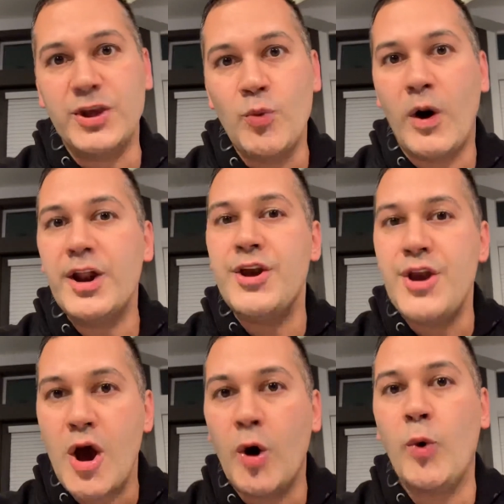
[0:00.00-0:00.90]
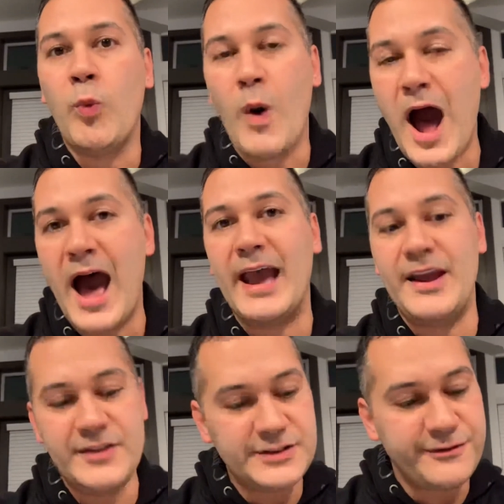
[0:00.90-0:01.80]
You want to know why.
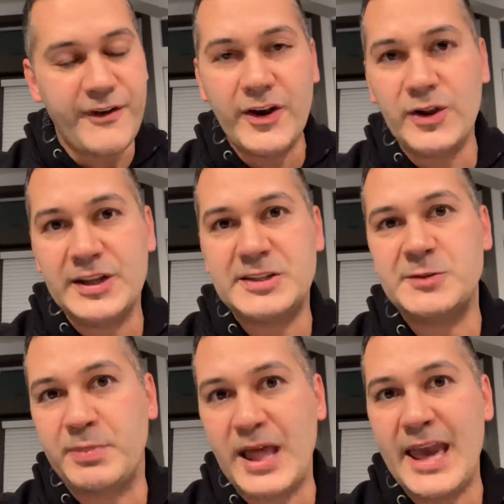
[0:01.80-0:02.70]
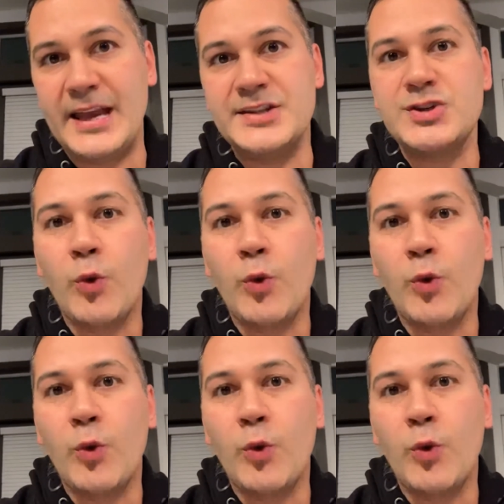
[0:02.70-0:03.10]
And this funnel explains